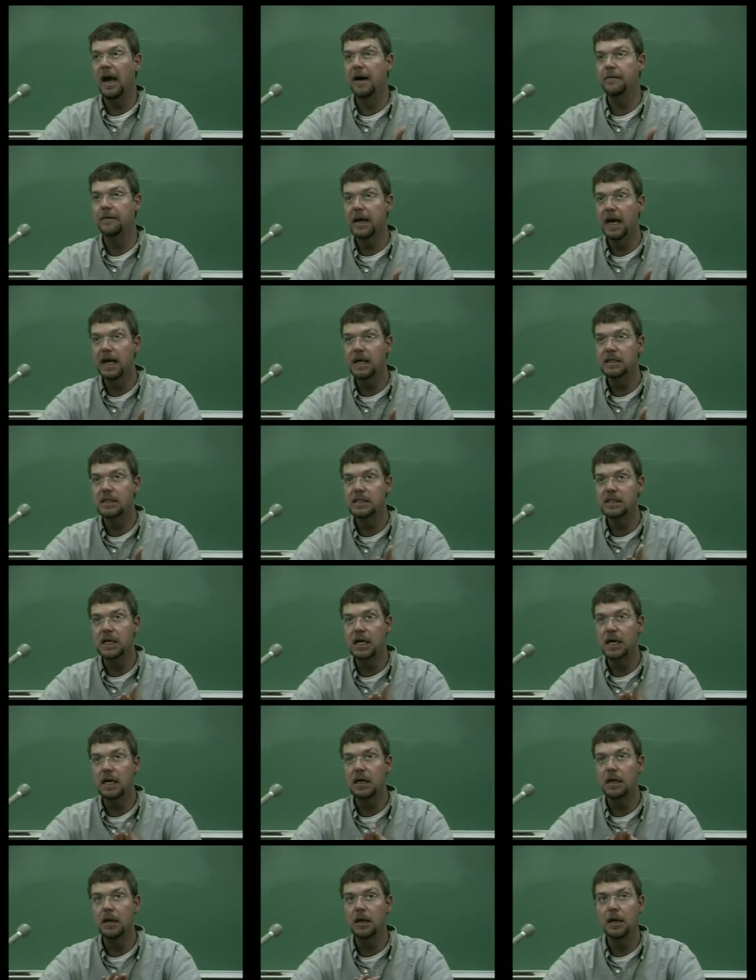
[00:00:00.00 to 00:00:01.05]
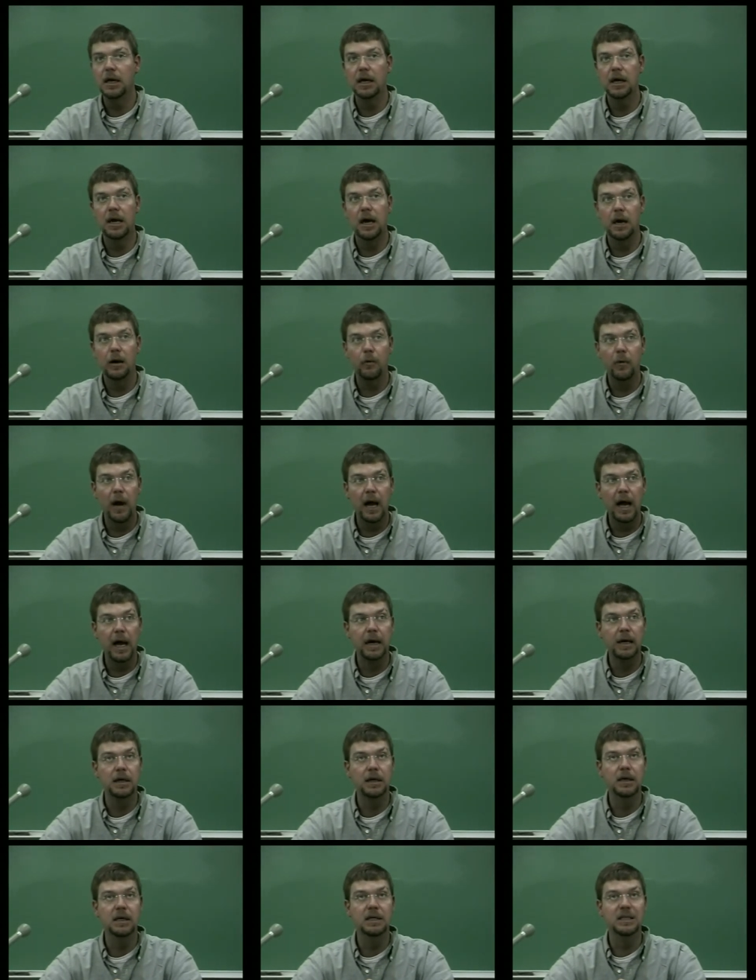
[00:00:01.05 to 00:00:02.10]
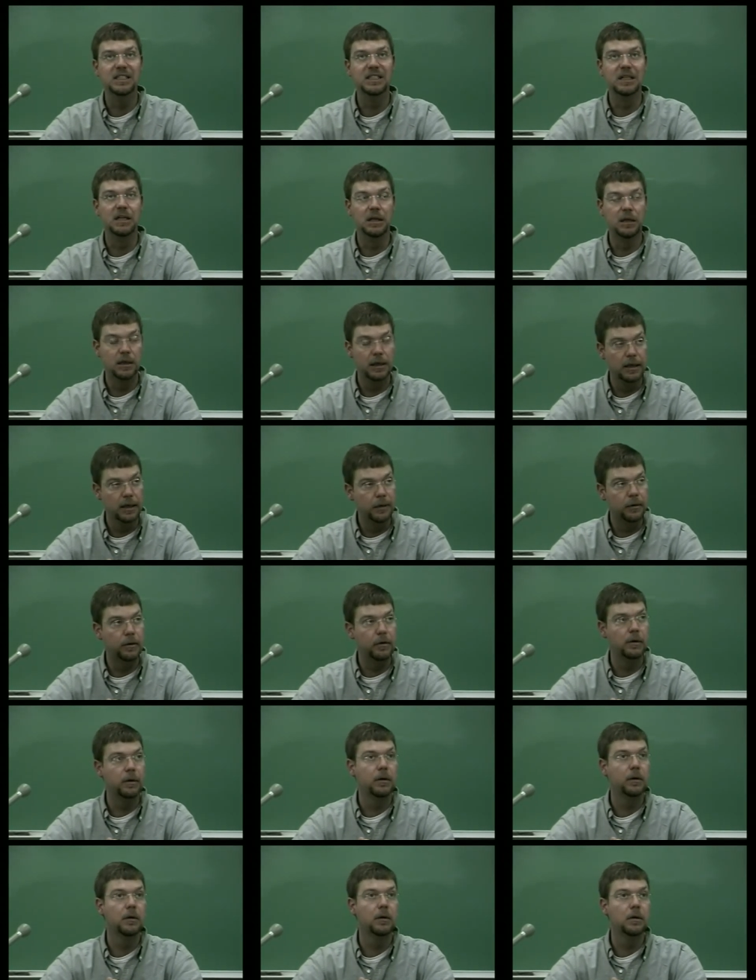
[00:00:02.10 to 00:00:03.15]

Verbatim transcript: Afghanistan and Iraq is littered